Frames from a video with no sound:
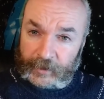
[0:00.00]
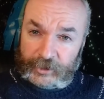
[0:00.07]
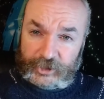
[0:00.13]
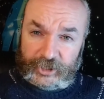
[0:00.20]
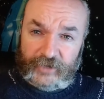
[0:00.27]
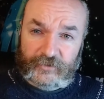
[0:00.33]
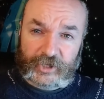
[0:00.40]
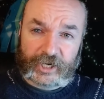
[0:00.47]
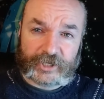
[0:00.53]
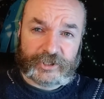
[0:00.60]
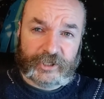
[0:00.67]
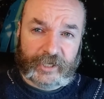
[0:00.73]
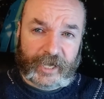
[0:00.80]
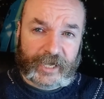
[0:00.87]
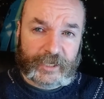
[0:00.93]
Steve
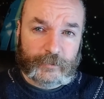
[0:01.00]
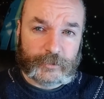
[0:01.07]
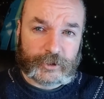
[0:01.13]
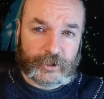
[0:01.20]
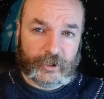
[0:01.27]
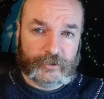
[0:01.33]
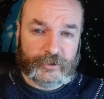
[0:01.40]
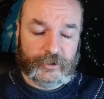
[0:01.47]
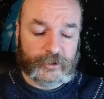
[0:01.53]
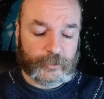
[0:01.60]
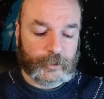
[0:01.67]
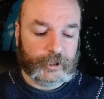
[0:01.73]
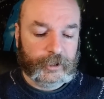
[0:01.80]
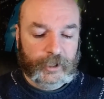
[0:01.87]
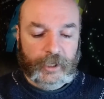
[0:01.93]
Jackson Games goes the other
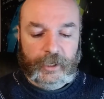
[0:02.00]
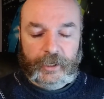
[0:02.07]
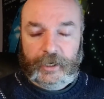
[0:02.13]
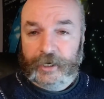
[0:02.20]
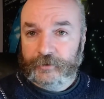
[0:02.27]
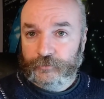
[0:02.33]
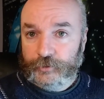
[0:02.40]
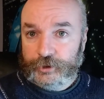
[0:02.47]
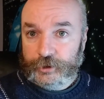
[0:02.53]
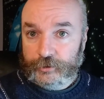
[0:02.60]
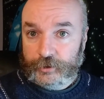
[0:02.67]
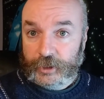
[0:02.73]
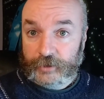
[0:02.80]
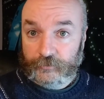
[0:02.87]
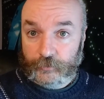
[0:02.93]
way and
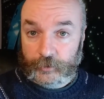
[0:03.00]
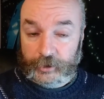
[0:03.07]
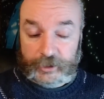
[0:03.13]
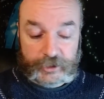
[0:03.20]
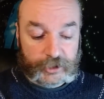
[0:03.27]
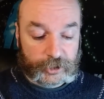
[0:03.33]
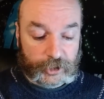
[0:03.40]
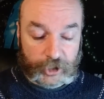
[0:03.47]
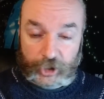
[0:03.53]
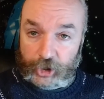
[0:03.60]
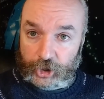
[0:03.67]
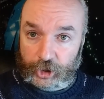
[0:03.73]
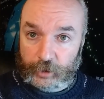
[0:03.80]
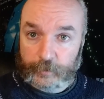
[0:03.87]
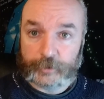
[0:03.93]
releases
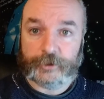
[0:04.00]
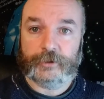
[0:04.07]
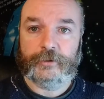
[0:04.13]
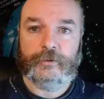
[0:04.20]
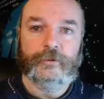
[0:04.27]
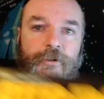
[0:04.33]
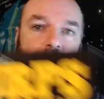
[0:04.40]
GURPS.